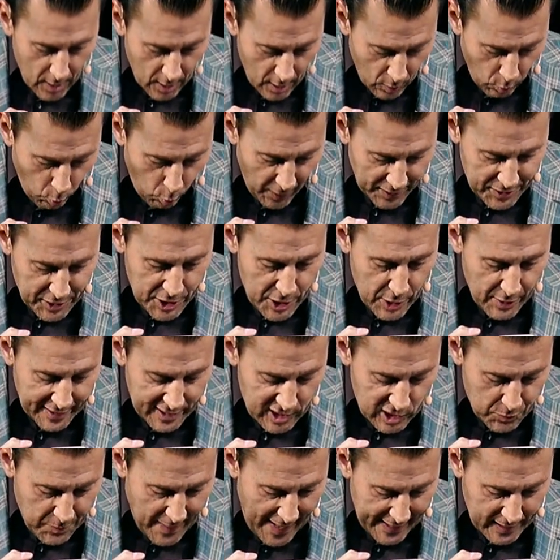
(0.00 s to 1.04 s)
What do you
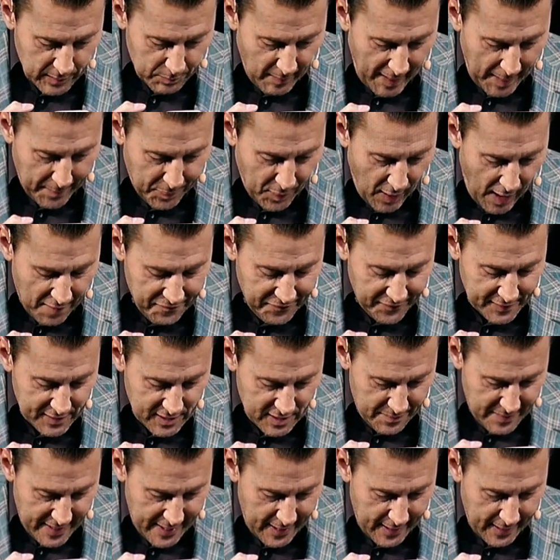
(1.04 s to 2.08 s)
expect my profit to
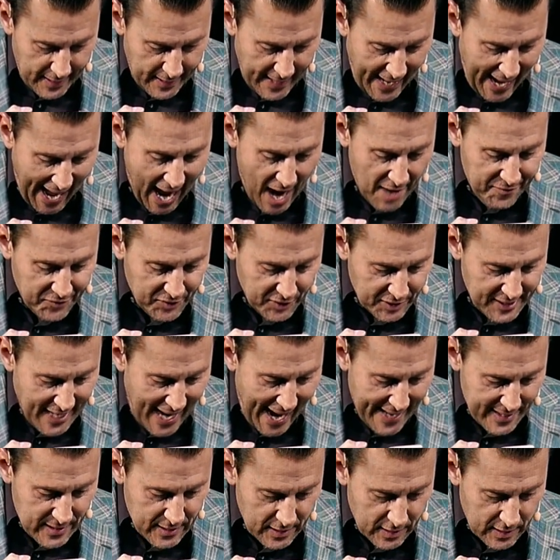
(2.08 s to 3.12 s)
be after
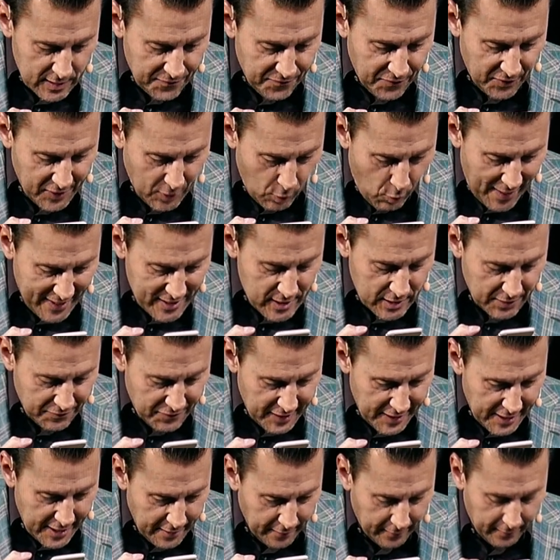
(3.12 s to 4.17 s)
taxes for the rest of the
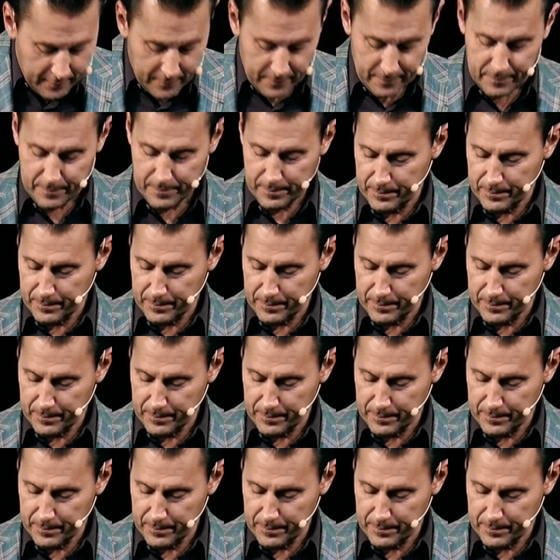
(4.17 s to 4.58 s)
year?